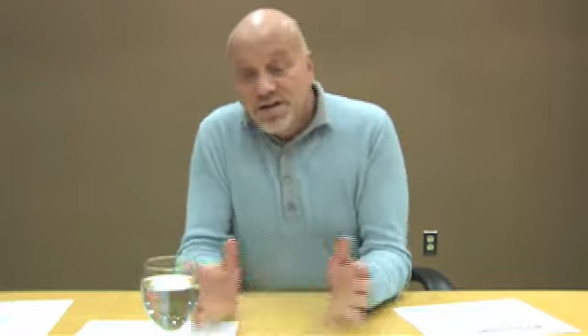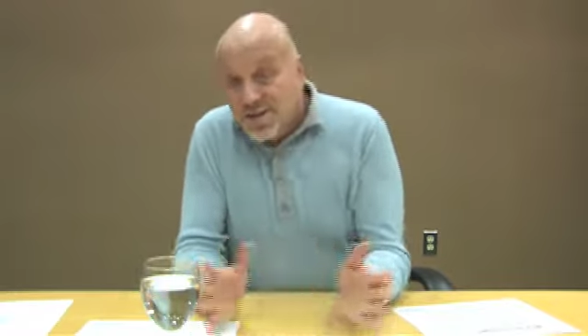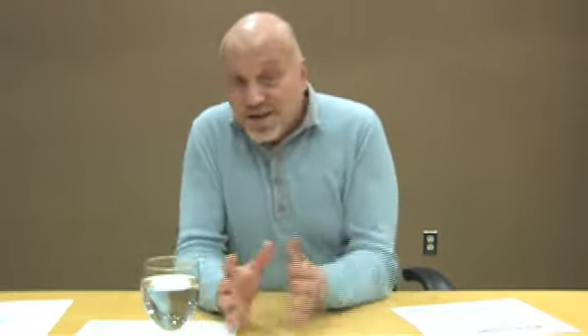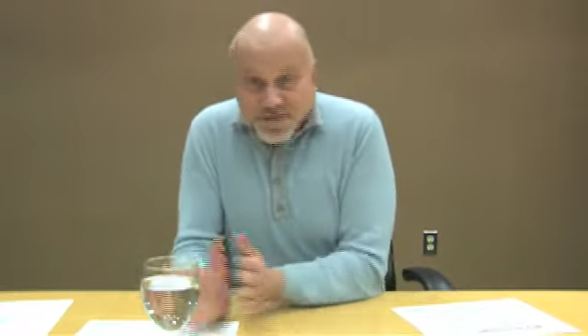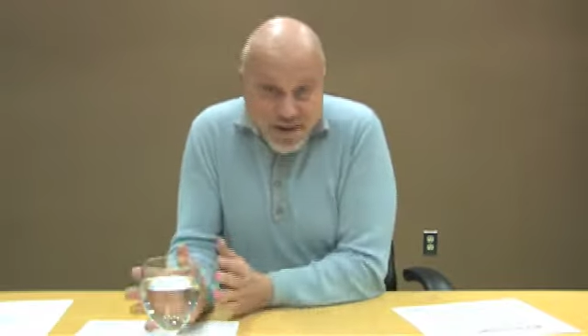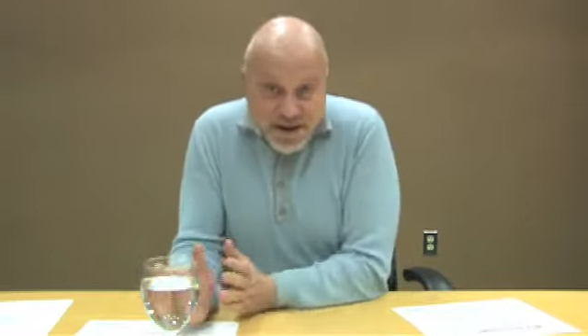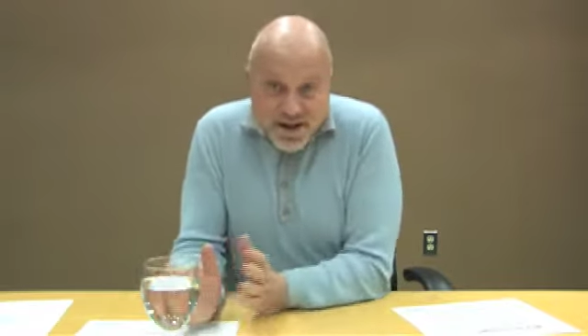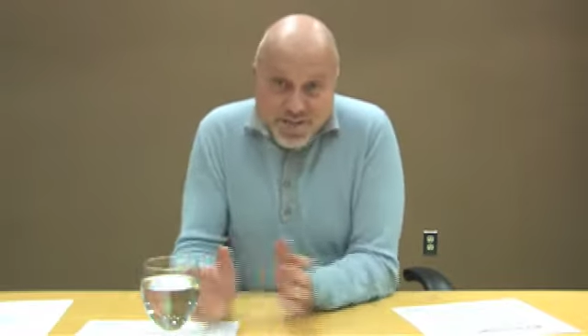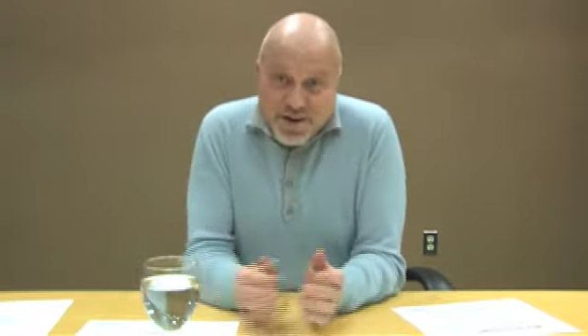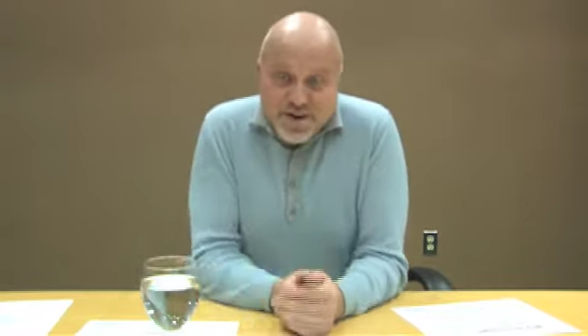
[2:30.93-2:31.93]
Now
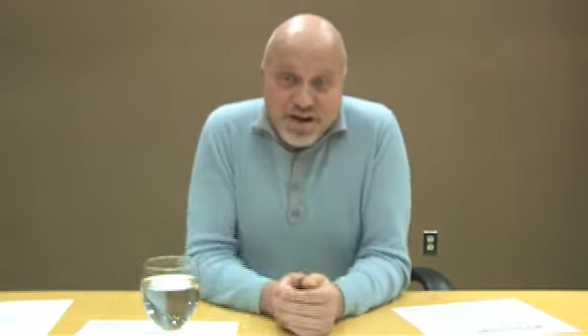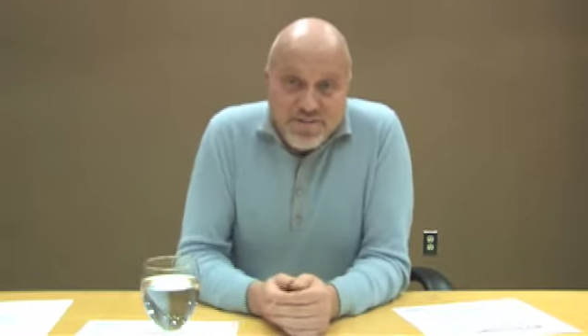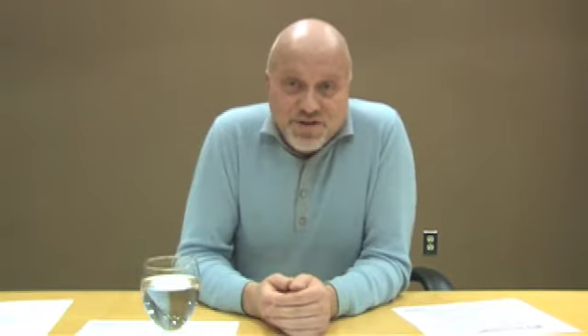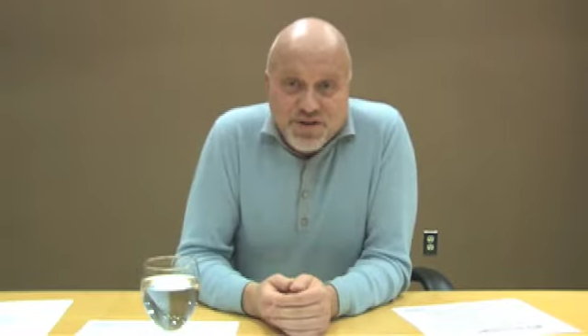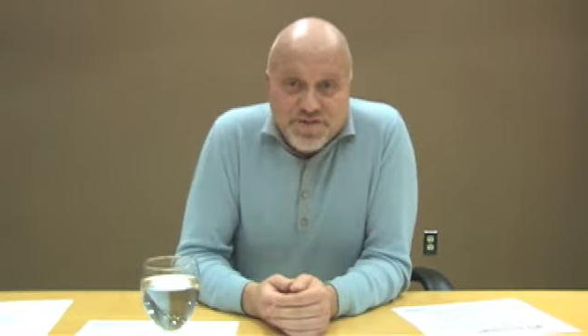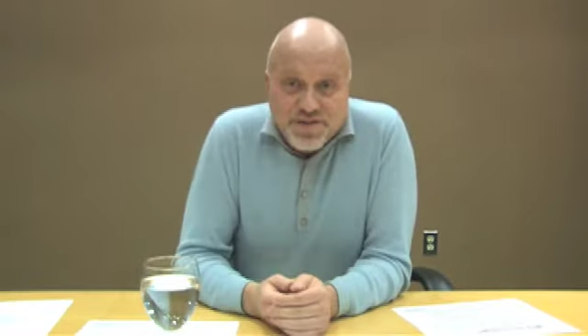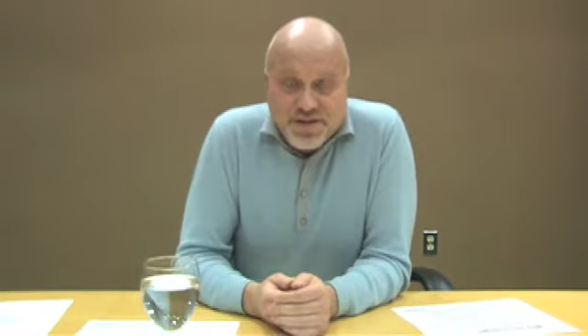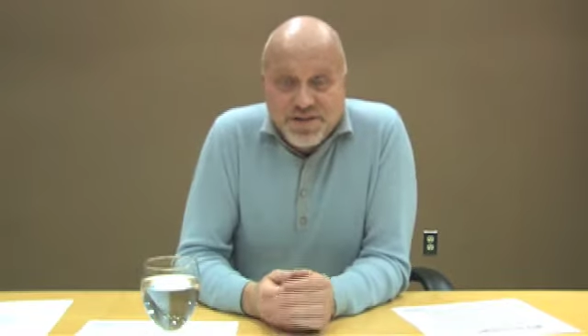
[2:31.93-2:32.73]
today, the paradigm has shifted,